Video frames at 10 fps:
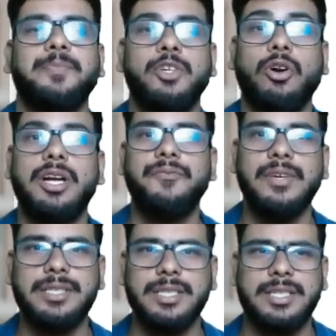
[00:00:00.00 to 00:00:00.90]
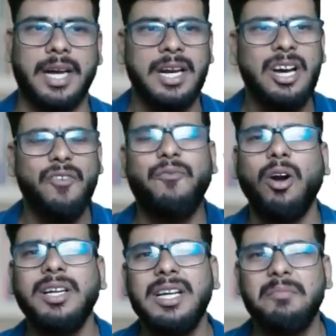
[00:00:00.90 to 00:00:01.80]

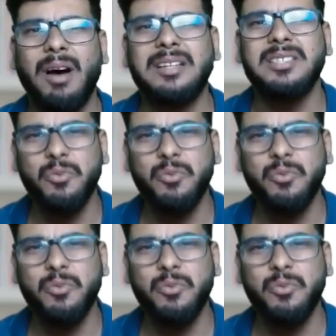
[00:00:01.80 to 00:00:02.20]
40 marks.